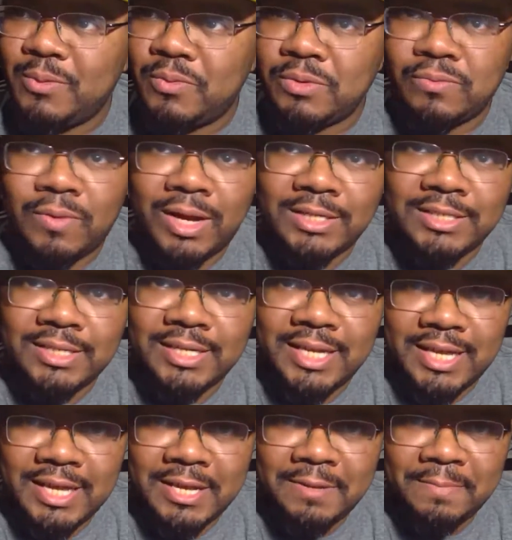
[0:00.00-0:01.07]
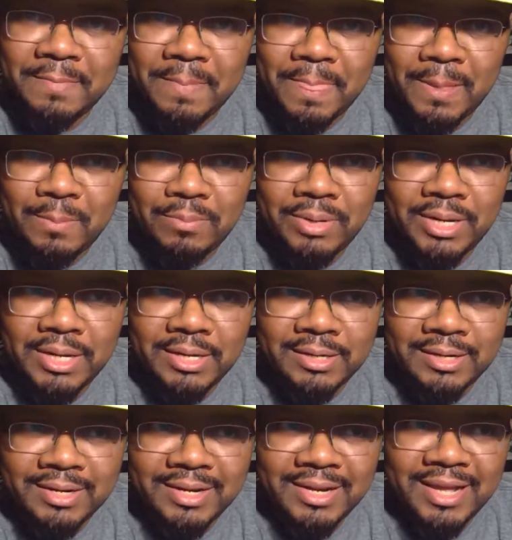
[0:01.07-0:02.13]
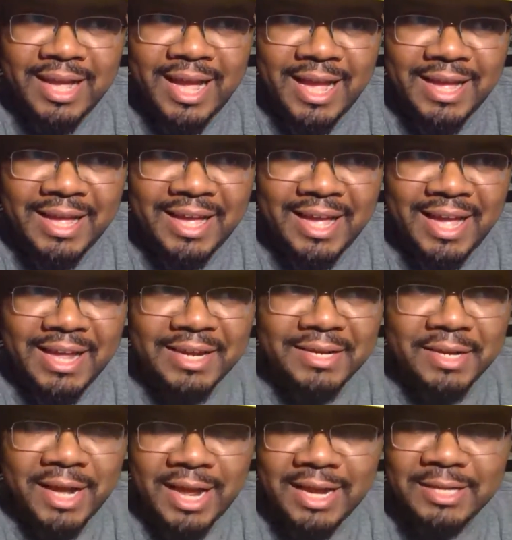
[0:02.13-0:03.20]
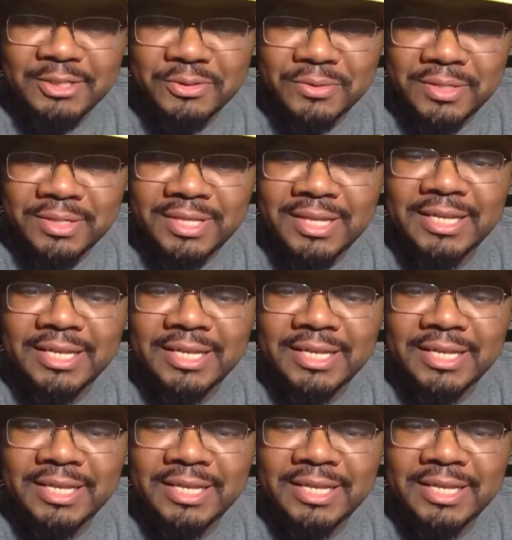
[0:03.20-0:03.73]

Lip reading: wouldn't watch it again, but I enjoyed the